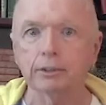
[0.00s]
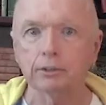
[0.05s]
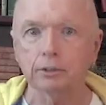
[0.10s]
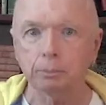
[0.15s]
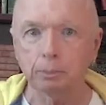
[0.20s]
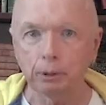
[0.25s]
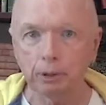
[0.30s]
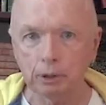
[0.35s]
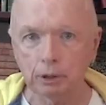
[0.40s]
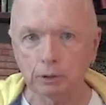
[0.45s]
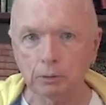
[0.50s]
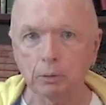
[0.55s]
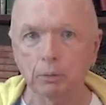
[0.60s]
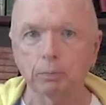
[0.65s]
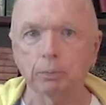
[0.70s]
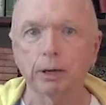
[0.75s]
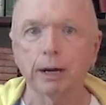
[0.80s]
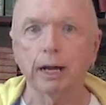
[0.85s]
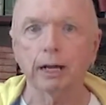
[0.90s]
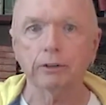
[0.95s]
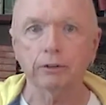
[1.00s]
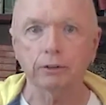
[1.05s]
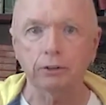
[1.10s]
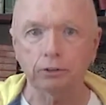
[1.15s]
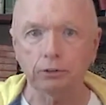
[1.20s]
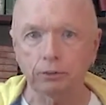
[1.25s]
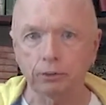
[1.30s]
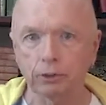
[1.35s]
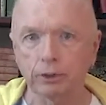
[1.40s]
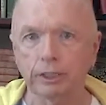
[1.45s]
spiritual practice
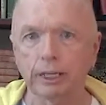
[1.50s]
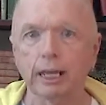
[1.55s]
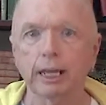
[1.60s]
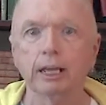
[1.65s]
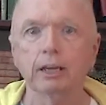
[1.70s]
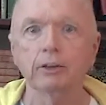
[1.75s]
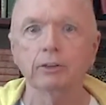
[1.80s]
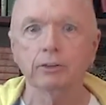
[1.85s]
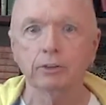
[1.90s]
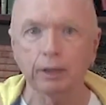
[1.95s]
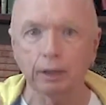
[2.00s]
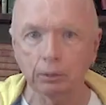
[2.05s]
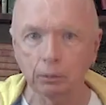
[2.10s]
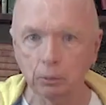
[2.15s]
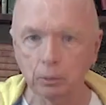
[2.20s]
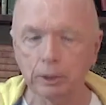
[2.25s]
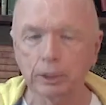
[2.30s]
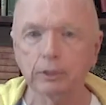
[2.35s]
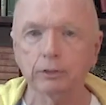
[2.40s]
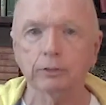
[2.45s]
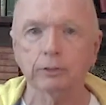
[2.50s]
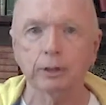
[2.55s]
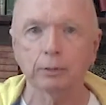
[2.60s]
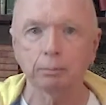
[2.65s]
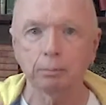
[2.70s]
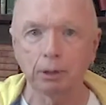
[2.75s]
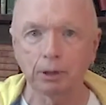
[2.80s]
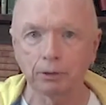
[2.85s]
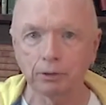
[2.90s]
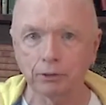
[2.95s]
for days and weeks and
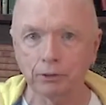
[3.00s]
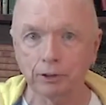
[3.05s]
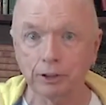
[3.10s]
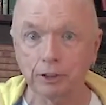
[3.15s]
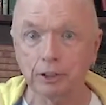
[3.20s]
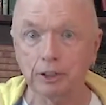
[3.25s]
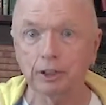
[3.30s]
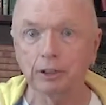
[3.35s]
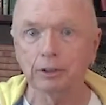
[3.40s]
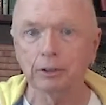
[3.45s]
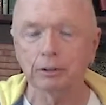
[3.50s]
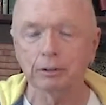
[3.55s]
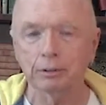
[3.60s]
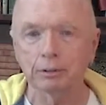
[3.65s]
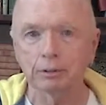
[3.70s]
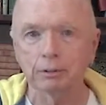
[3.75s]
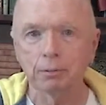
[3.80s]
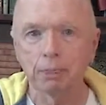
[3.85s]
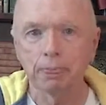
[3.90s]
months and years.